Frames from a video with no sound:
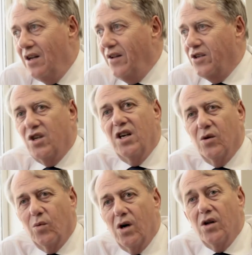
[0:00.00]
They see
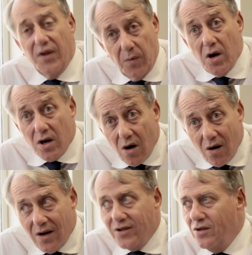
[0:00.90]
the world. They work
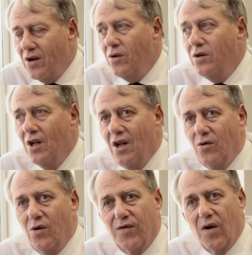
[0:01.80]
hard. You know,
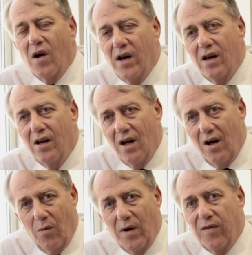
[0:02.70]
we
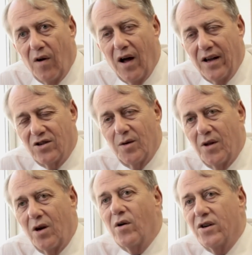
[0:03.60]
fly some of
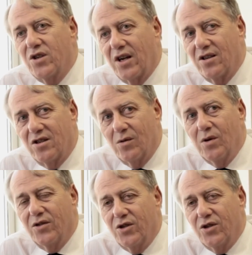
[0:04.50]
the longest sectors in the world.